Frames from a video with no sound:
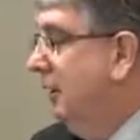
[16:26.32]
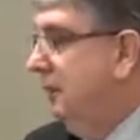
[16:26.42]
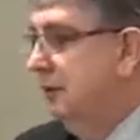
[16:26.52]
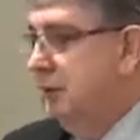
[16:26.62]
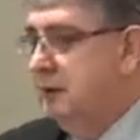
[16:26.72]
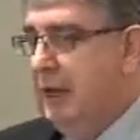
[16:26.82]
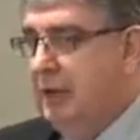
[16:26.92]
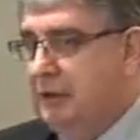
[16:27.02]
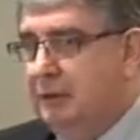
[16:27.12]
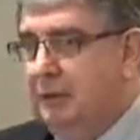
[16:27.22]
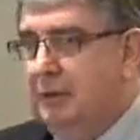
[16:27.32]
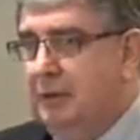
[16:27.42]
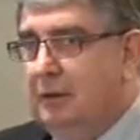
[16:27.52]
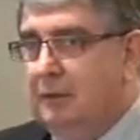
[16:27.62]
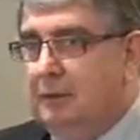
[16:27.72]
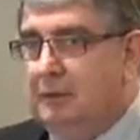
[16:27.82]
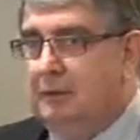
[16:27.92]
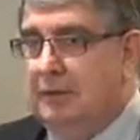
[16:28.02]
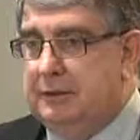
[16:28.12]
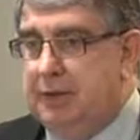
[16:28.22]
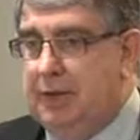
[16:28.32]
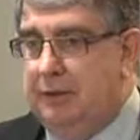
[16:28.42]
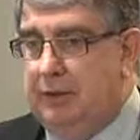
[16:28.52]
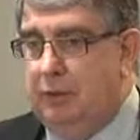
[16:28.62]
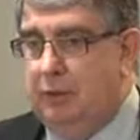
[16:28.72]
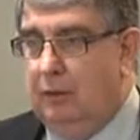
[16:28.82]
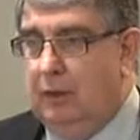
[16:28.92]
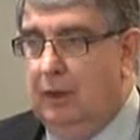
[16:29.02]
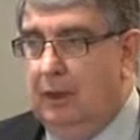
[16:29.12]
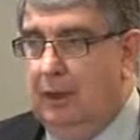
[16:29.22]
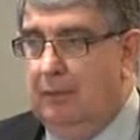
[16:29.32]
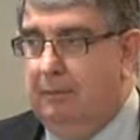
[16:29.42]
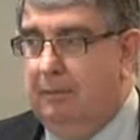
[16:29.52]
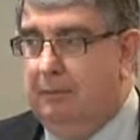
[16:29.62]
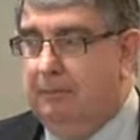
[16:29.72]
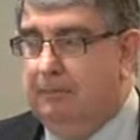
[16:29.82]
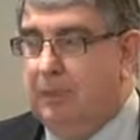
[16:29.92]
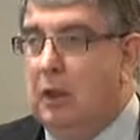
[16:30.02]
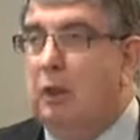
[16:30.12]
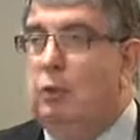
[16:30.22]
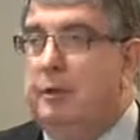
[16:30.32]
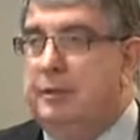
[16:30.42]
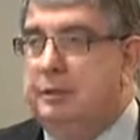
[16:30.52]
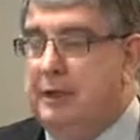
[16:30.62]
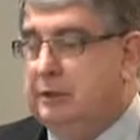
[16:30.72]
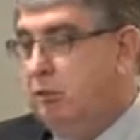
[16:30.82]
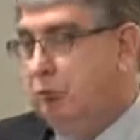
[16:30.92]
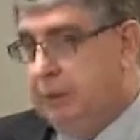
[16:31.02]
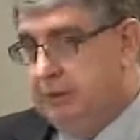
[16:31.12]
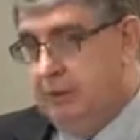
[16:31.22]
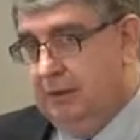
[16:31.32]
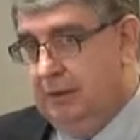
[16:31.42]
there's a chance that there's going to be reputational risk.